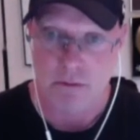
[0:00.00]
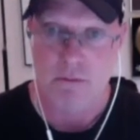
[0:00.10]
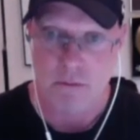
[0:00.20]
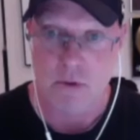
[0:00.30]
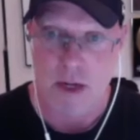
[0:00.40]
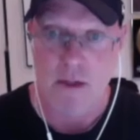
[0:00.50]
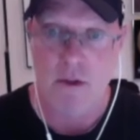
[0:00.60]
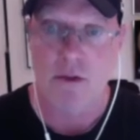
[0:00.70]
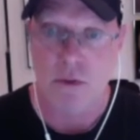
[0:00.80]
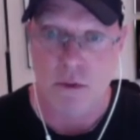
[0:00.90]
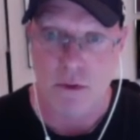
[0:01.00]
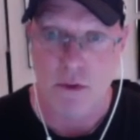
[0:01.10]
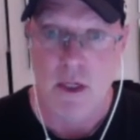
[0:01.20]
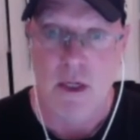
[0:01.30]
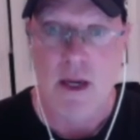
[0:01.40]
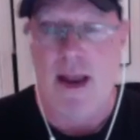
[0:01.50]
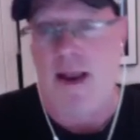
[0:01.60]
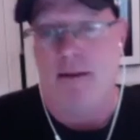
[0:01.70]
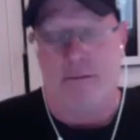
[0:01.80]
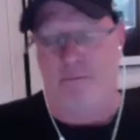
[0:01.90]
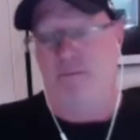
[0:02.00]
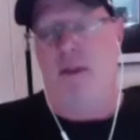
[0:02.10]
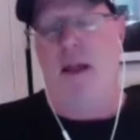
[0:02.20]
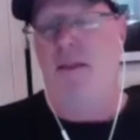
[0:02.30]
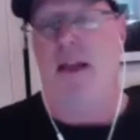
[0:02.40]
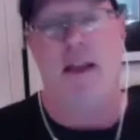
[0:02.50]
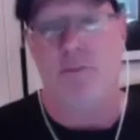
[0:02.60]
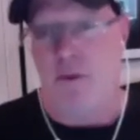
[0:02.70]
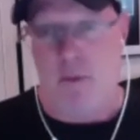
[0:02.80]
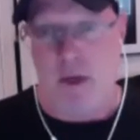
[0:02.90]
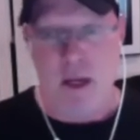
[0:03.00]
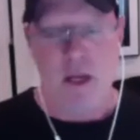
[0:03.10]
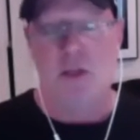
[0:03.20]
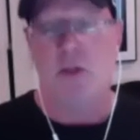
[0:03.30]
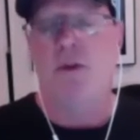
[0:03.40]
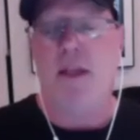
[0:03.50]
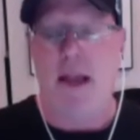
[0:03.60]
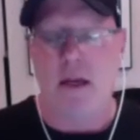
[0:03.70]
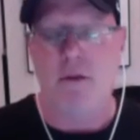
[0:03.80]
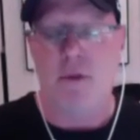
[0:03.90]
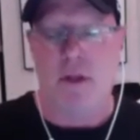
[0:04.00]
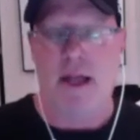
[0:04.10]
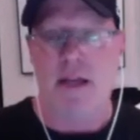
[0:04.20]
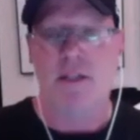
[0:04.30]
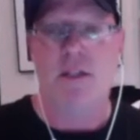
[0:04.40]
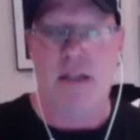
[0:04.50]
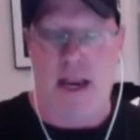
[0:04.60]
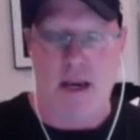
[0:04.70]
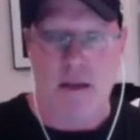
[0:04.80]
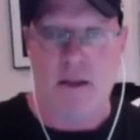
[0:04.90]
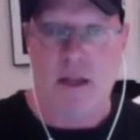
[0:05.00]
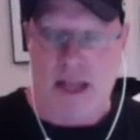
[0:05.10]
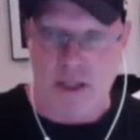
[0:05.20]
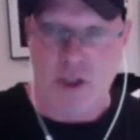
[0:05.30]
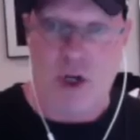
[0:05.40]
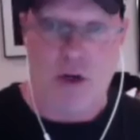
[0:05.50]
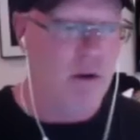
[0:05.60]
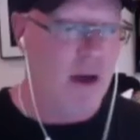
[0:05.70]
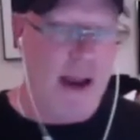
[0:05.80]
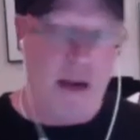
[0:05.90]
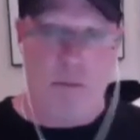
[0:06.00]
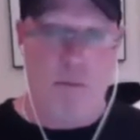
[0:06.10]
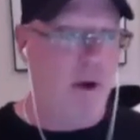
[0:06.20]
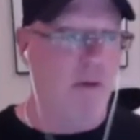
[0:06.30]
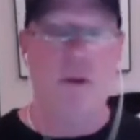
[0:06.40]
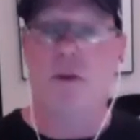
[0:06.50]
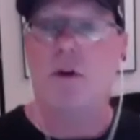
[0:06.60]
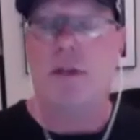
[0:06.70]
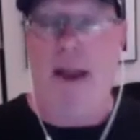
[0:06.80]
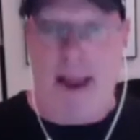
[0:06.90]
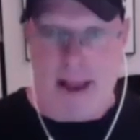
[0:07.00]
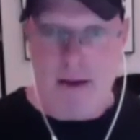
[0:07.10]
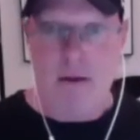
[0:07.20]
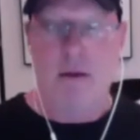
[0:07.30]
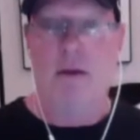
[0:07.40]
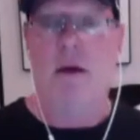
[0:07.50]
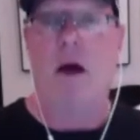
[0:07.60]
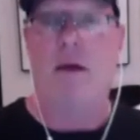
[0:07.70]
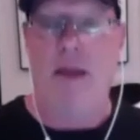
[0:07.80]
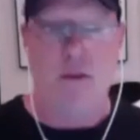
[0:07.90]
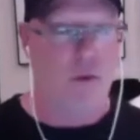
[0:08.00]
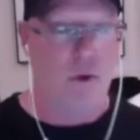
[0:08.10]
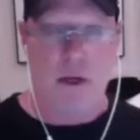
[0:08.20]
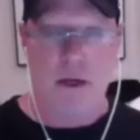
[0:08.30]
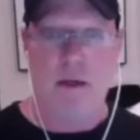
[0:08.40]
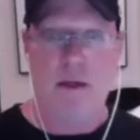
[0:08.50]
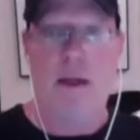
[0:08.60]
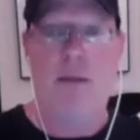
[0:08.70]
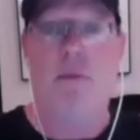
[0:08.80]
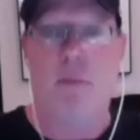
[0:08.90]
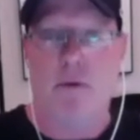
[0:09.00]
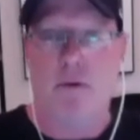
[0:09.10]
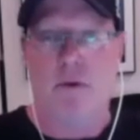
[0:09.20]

right? They're tools. And they give them to me. So at the end of the last date, the last show, I had whatever guitars I had on that tour, I gave them to my crew.